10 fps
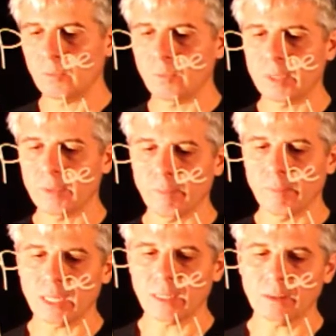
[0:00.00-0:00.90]
we
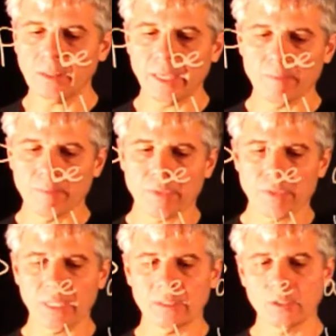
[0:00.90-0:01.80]
make a claim
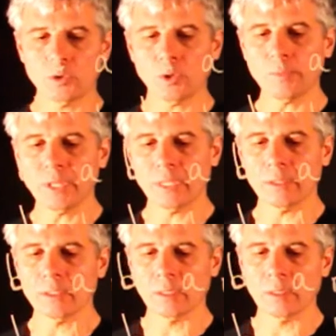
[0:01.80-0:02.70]
that determinant